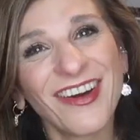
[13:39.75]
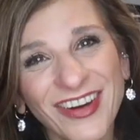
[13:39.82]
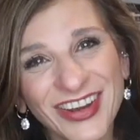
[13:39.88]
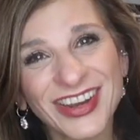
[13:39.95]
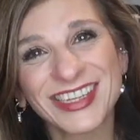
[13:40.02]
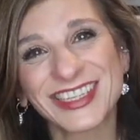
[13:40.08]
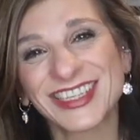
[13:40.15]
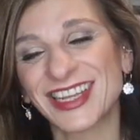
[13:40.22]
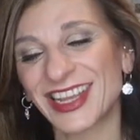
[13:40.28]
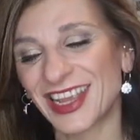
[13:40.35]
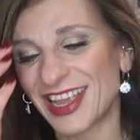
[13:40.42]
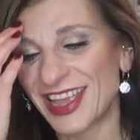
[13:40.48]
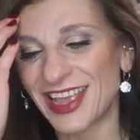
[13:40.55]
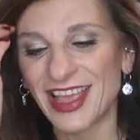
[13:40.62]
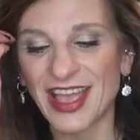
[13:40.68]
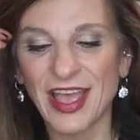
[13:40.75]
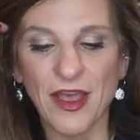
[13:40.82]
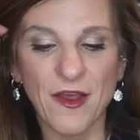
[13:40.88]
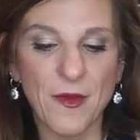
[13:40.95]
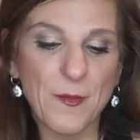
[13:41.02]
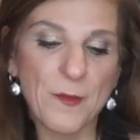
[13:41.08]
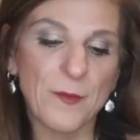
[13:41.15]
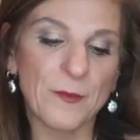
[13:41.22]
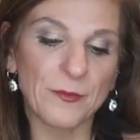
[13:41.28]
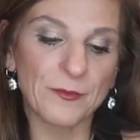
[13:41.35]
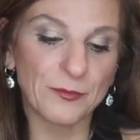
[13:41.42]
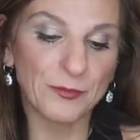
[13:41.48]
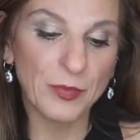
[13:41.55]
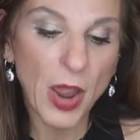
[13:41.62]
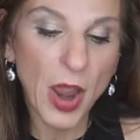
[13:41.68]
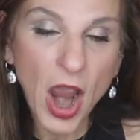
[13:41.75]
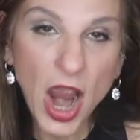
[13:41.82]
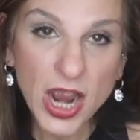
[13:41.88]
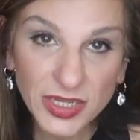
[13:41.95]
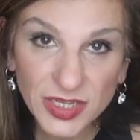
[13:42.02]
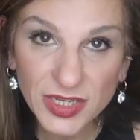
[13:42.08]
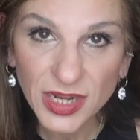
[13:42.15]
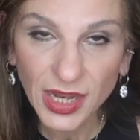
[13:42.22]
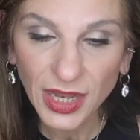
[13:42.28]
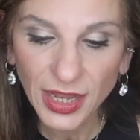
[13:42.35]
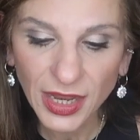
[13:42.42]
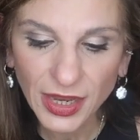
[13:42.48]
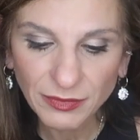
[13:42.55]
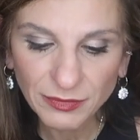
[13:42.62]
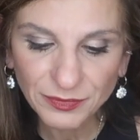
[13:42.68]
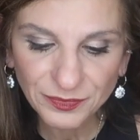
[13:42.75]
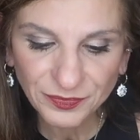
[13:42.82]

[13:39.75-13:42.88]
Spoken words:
Honestly, personally,